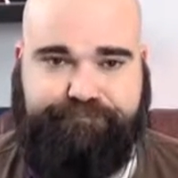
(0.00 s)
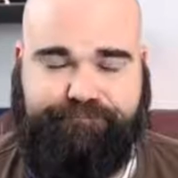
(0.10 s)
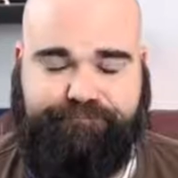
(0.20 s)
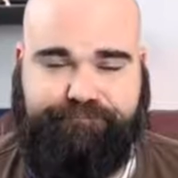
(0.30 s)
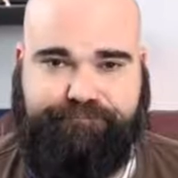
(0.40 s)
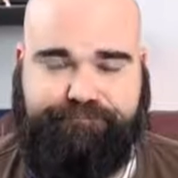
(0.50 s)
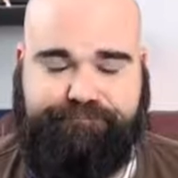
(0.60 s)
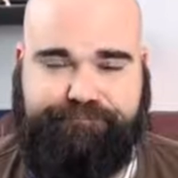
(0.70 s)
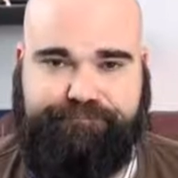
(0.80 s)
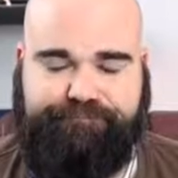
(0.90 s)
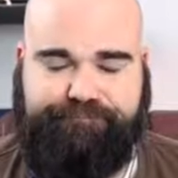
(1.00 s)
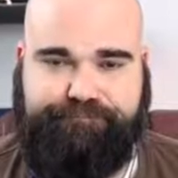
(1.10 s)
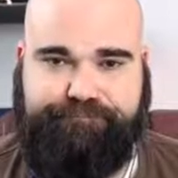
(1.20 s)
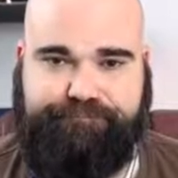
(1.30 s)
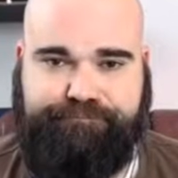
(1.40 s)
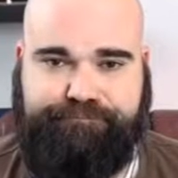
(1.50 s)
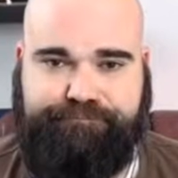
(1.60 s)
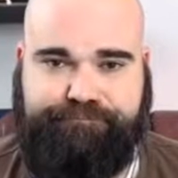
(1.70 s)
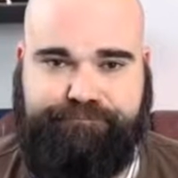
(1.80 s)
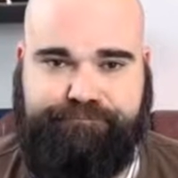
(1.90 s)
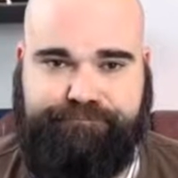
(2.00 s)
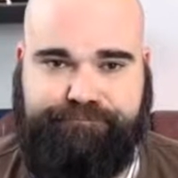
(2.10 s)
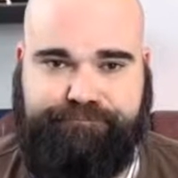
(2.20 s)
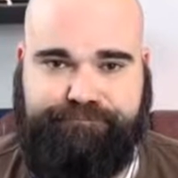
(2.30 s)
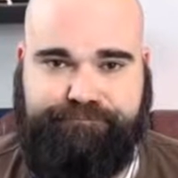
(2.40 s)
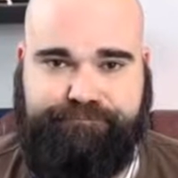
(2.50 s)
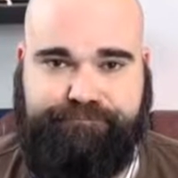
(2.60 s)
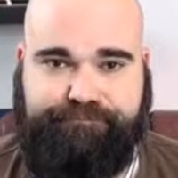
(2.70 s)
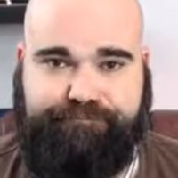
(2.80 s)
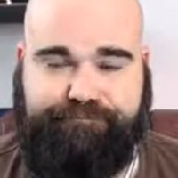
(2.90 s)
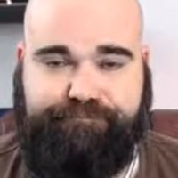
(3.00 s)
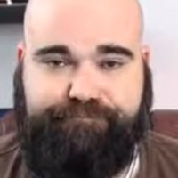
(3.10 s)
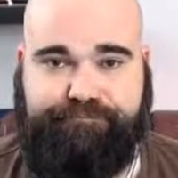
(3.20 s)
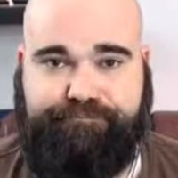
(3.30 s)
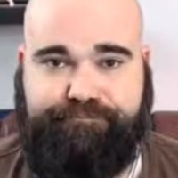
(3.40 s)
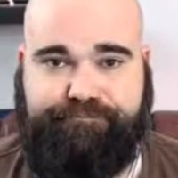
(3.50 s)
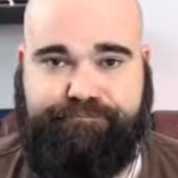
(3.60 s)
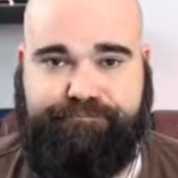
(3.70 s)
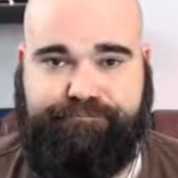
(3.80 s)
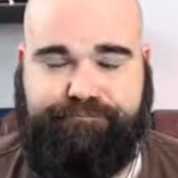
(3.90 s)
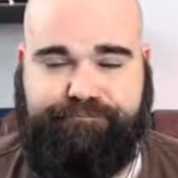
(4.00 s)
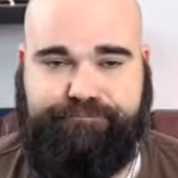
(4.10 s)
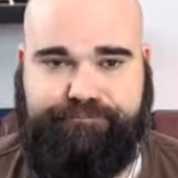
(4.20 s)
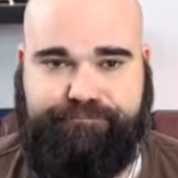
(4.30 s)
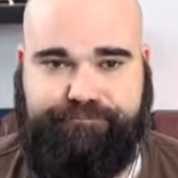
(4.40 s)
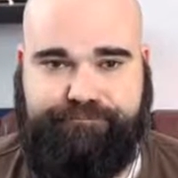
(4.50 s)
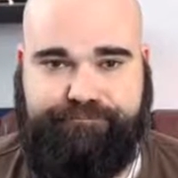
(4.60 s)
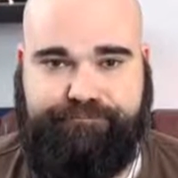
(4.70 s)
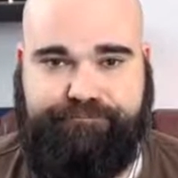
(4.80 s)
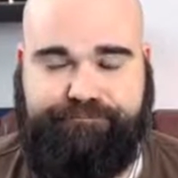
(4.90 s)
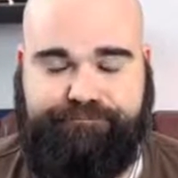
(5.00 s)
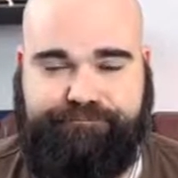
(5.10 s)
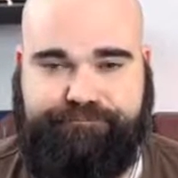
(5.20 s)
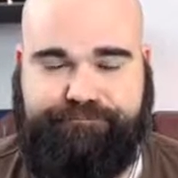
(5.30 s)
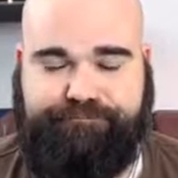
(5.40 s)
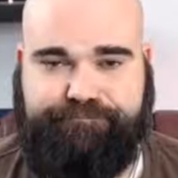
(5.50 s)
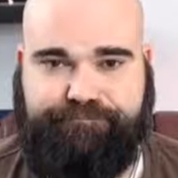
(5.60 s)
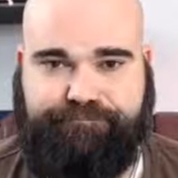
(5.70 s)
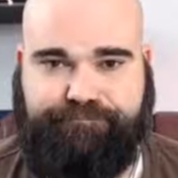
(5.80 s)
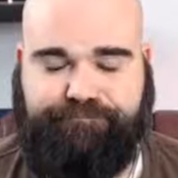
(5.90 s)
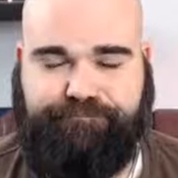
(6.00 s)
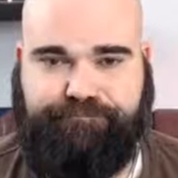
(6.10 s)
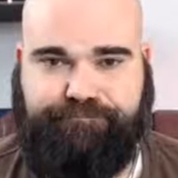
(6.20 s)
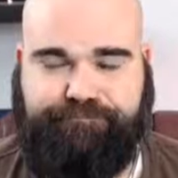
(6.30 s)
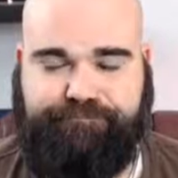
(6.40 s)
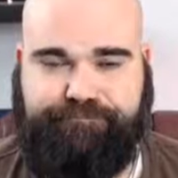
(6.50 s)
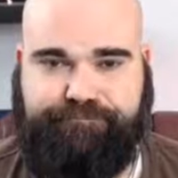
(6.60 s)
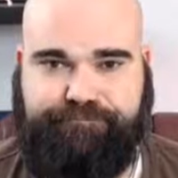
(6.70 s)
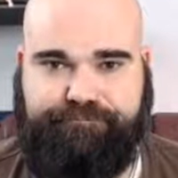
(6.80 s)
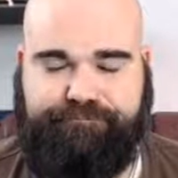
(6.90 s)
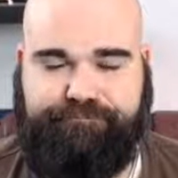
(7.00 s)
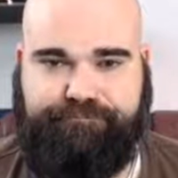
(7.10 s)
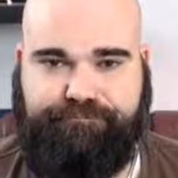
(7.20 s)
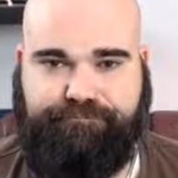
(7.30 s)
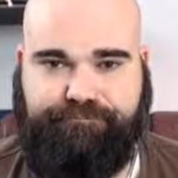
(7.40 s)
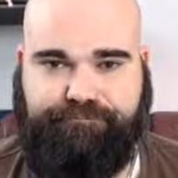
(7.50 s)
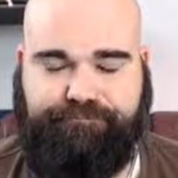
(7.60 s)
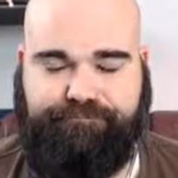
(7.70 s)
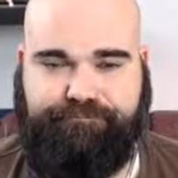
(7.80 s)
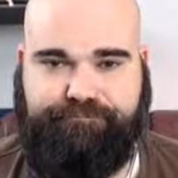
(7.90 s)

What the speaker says: (silent)